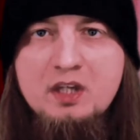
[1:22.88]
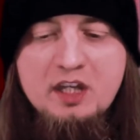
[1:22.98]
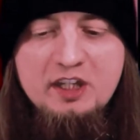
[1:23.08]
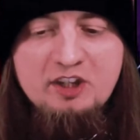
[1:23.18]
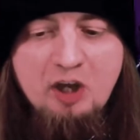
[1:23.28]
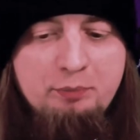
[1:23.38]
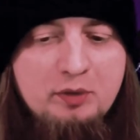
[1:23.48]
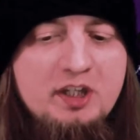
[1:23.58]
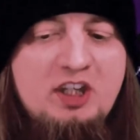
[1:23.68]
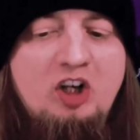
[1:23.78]
Now, I'm
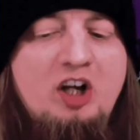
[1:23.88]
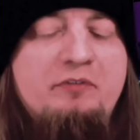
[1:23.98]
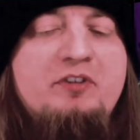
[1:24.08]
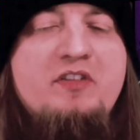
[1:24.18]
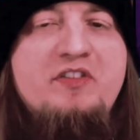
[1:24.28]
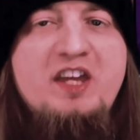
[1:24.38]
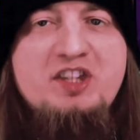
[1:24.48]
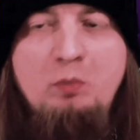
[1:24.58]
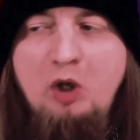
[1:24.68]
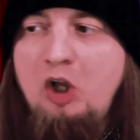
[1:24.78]
pretty confident that
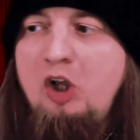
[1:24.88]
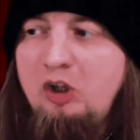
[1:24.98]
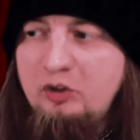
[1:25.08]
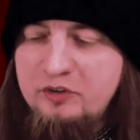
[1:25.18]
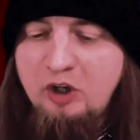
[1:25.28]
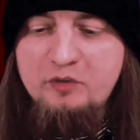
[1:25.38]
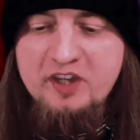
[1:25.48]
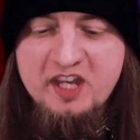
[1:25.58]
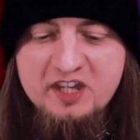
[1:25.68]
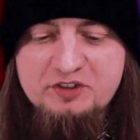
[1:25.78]
you all know the
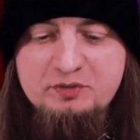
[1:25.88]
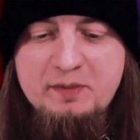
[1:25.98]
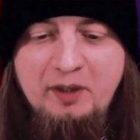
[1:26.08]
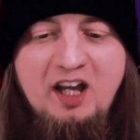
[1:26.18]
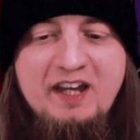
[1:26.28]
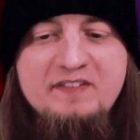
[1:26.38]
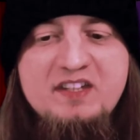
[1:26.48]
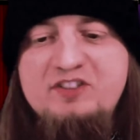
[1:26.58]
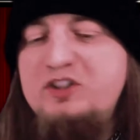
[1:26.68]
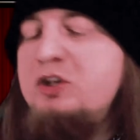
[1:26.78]
history behind
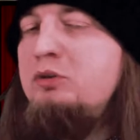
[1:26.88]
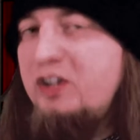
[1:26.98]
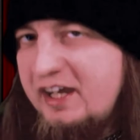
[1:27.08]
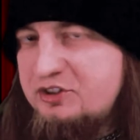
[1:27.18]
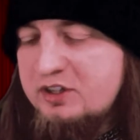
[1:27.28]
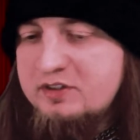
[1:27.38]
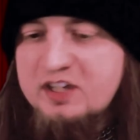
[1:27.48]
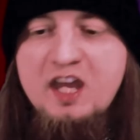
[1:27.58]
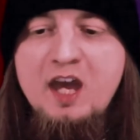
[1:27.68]
these two legends,